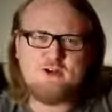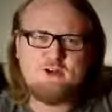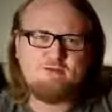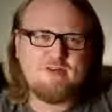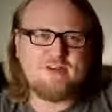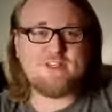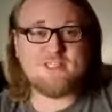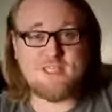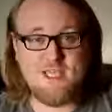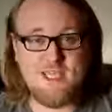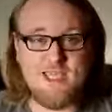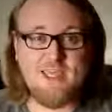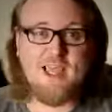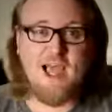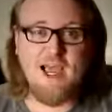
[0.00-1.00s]
in the grave.
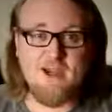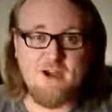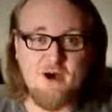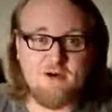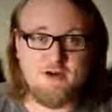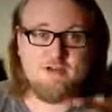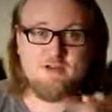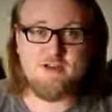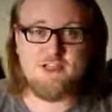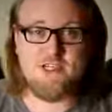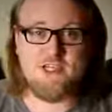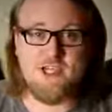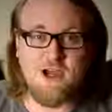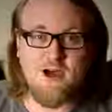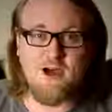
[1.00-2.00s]
See, I know your little
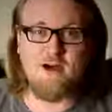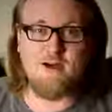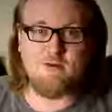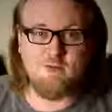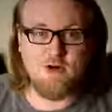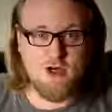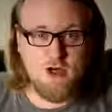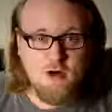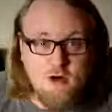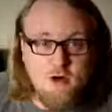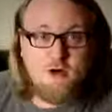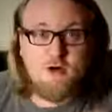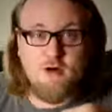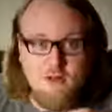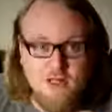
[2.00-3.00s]
song. We're
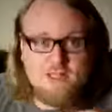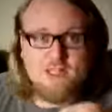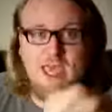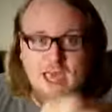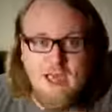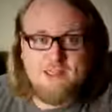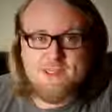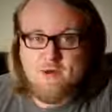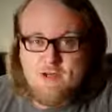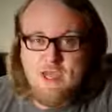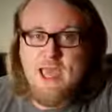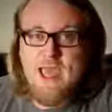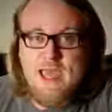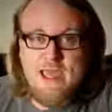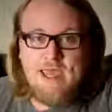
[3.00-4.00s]
cool. It's it's
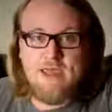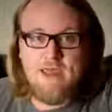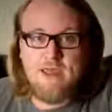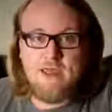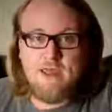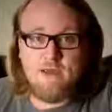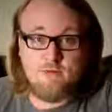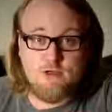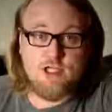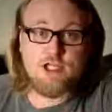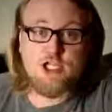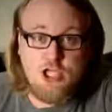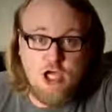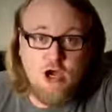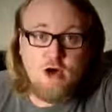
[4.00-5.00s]
okay. It was a
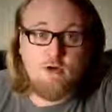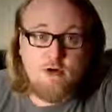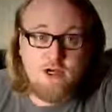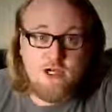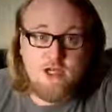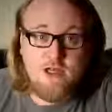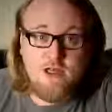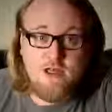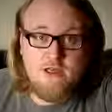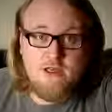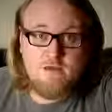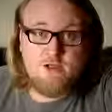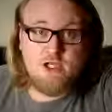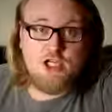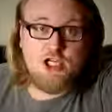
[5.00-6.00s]
joke.
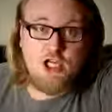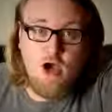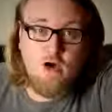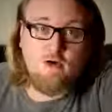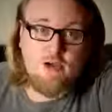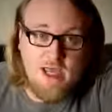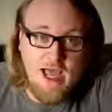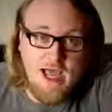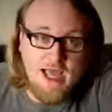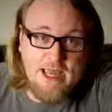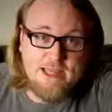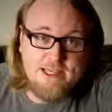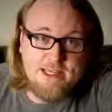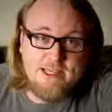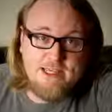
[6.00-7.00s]
It was a joke,
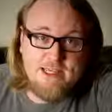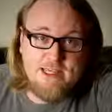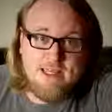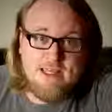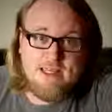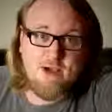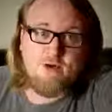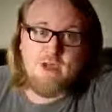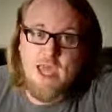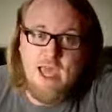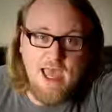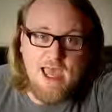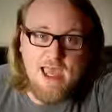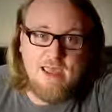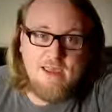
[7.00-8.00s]
guys. It's
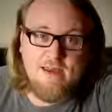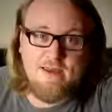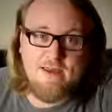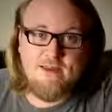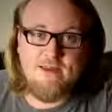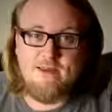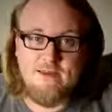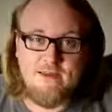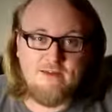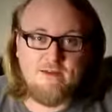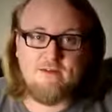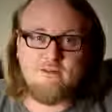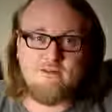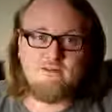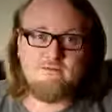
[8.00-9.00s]
okay.
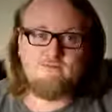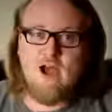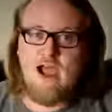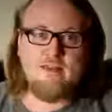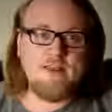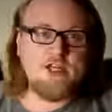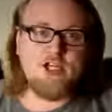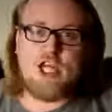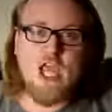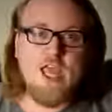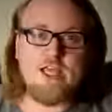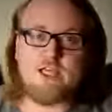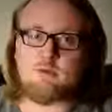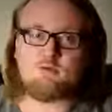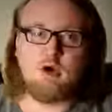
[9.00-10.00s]
Violent
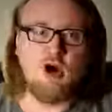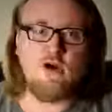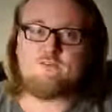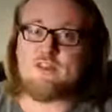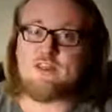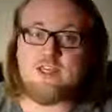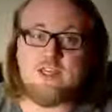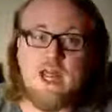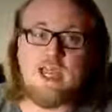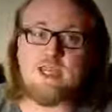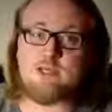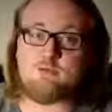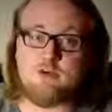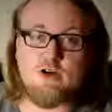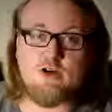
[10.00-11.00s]
J is a perfectly
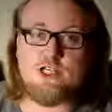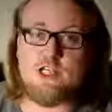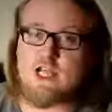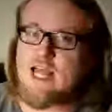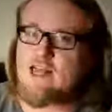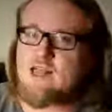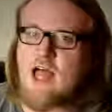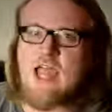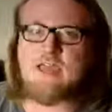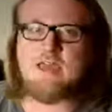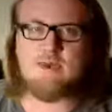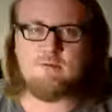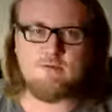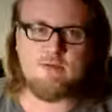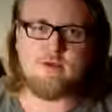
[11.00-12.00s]
nice person. I like
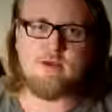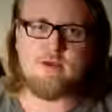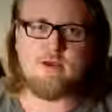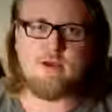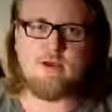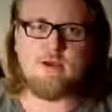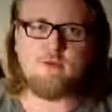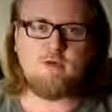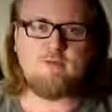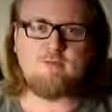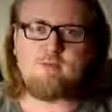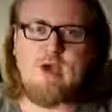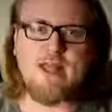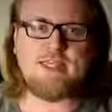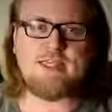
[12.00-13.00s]
him.
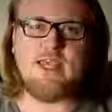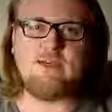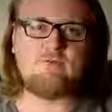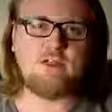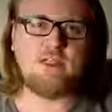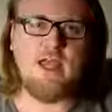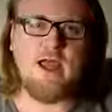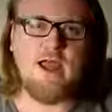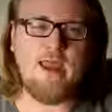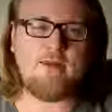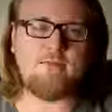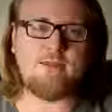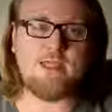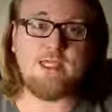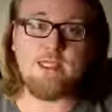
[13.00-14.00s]
We've met several
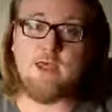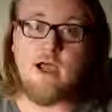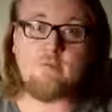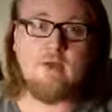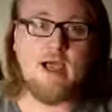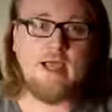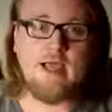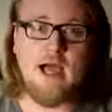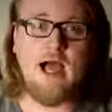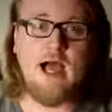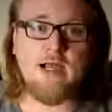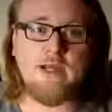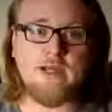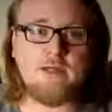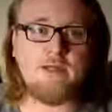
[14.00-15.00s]
times. He sucked my
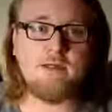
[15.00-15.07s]
cock.